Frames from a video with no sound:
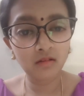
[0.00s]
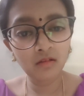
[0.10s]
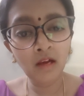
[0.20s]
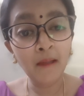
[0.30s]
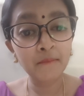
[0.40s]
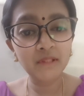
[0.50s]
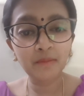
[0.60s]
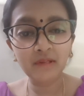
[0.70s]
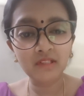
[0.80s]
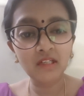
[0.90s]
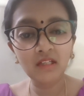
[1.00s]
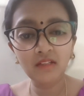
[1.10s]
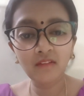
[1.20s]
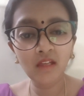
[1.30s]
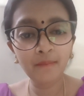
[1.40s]
lumps present
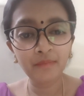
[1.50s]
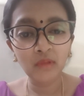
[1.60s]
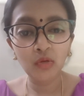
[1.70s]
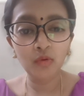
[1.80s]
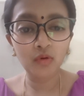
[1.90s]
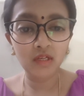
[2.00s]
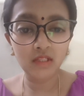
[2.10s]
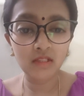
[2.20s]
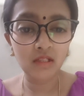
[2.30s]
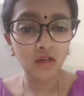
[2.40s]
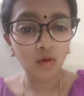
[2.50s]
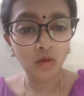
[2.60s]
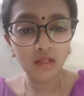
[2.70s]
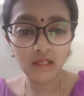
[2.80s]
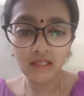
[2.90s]
in the uterus or
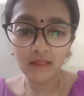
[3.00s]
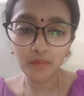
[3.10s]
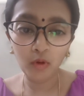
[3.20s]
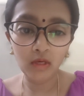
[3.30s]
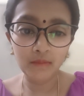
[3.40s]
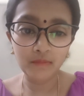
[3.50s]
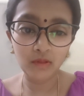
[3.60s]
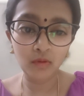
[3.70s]
the any polyps.